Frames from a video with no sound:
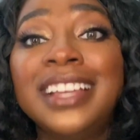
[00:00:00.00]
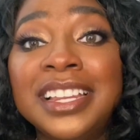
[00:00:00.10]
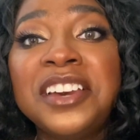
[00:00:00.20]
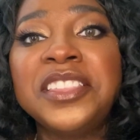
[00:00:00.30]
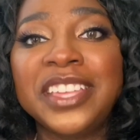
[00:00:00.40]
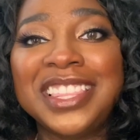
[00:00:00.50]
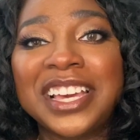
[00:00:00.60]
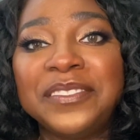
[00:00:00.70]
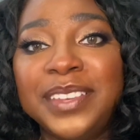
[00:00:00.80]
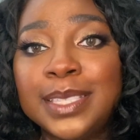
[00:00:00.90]
another thing that
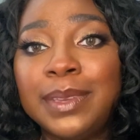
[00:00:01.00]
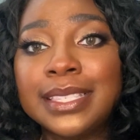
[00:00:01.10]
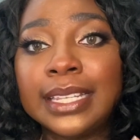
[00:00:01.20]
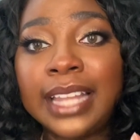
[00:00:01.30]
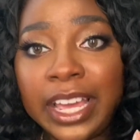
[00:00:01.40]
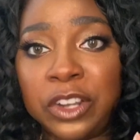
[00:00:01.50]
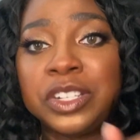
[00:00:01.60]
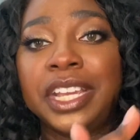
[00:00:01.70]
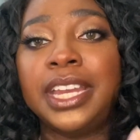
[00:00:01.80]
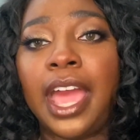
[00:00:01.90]
confused me is the lighter
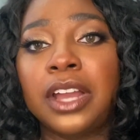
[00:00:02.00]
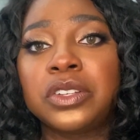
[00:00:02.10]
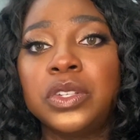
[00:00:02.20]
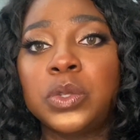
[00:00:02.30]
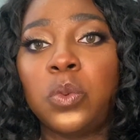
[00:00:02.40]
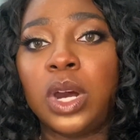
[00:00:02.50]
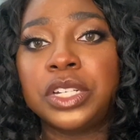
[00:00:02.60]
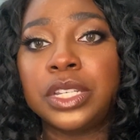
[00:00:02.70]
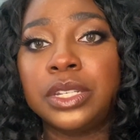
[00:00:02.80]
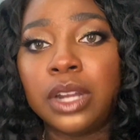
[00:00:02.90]
shade actually
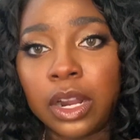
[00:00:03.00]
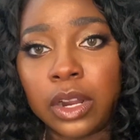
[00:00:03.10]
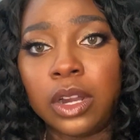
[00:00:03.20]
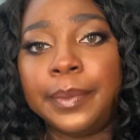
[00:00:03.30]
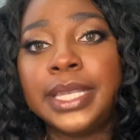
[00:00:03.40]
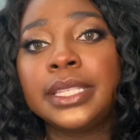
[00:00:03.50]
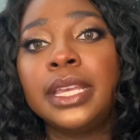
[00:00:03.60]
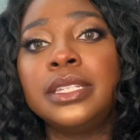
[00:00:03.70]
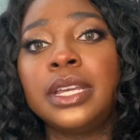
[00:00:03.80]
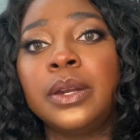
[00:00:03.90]
swatches darker on my
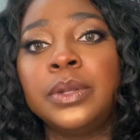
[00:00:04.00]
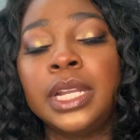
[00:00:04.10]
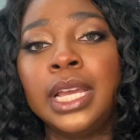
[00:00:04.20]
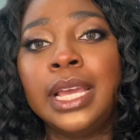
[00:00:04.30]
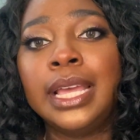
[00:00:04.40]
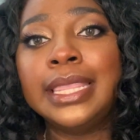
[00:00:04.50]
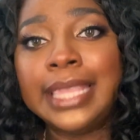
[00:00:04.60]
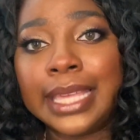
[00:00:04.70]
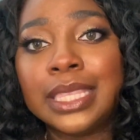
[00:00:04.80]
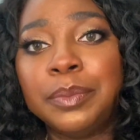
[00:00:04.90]
skin tone
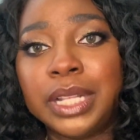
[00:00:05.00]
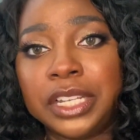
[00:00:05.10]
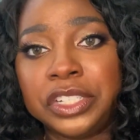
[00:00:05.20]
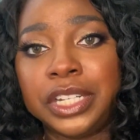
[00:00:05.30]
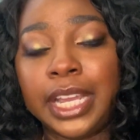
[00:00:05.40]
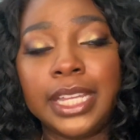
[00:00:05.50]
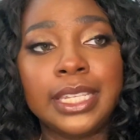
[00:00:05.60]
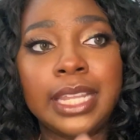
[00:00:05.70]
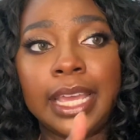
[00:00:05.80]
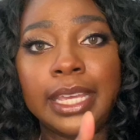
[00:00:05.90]
than the blush shade.
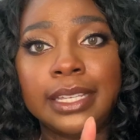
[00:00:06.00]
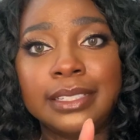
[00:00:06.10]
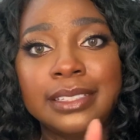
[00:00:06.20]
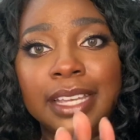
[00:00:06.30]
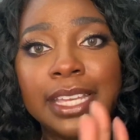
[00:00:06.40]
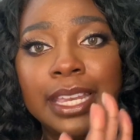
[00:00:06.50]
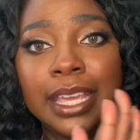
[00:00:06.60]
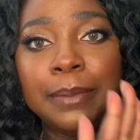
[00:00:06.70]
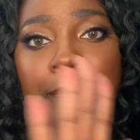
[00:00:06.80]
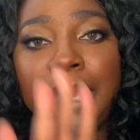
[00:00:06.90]
Like
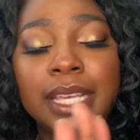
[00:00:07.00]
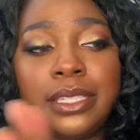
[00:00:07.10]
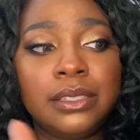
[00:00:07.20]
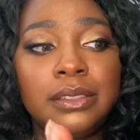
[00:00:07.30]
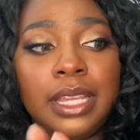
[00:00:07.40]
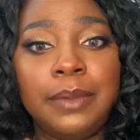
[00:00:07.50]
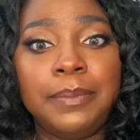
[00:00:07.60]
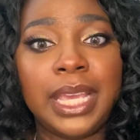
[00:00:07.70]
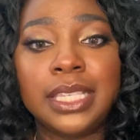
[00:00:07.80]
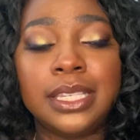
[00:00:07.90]
it
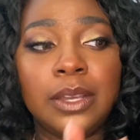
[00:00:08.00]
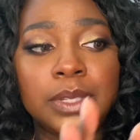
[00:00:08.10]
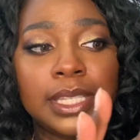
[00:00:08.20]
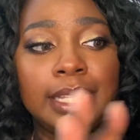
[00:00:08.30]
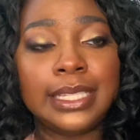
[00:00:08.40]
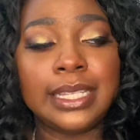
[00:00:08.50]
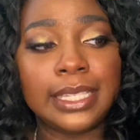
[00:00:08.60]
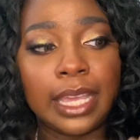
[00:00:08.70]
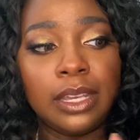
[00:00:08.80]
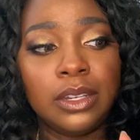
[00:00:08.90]
makes no sense. It's
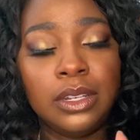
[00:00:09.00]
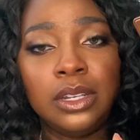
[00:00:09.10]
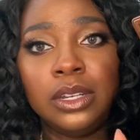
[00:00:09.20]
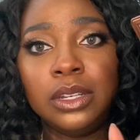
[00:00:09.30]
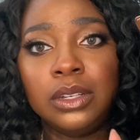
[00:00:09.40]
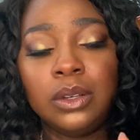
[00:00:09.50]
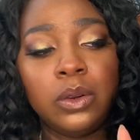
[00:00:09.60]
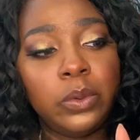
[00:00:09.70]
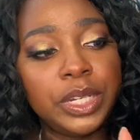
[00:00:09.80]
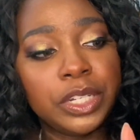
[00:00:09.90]
like
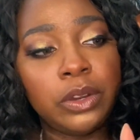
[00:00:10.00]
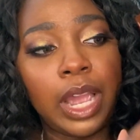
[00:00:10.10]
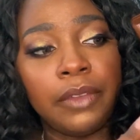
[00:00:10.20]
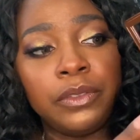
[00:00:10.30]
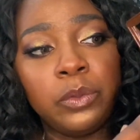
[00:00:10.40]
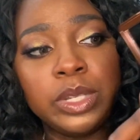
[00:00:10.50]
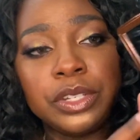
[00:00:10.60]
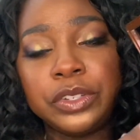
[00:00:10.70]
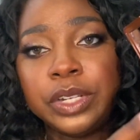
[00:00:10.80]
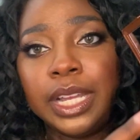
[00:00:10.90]
witchcraft and
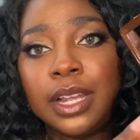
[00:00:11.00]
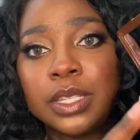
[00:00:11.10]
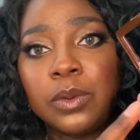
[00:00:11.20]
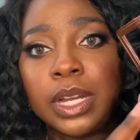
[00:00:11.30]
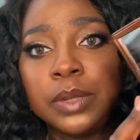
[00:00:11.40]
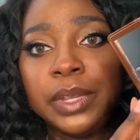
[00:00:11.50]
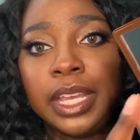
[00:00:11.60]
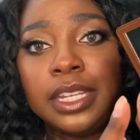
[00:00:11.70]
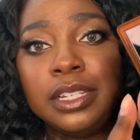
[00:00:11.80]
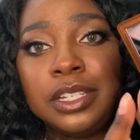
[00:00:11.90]
wizardry. I'll swatch them
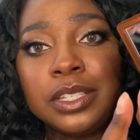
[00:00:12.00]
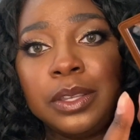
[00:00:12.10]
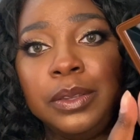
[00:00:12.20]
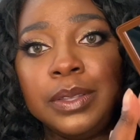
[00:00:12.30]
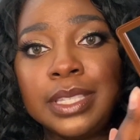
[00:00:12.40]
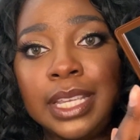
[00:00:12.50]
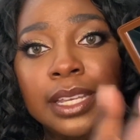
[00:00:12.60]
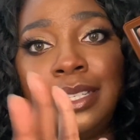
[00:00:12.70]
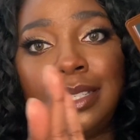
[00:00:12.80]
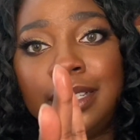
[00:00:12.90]
again just so you can
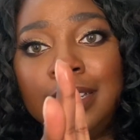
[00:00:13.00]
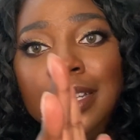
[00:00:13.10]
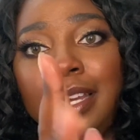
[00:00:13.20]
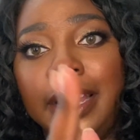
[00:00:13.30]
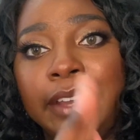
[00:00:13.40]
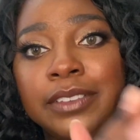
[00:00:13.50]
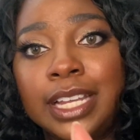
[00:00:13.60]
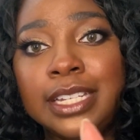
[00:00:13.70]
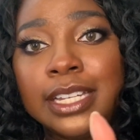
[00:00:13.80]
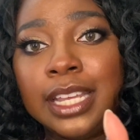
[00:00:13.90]
see. I have
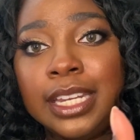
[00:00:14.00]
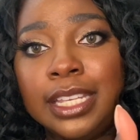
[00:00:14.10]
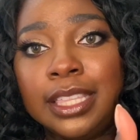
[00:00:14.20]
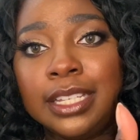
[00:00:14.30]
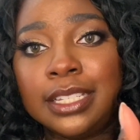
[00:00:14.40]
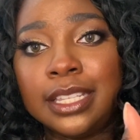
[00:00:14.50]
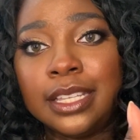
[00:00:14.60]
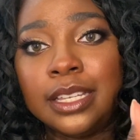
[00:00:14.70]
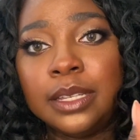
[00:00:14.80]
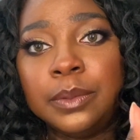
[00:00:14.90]
not done anything to
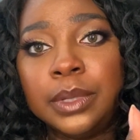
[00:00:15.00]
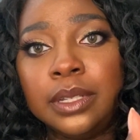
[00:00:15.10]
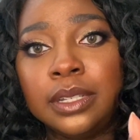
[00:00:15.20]
them.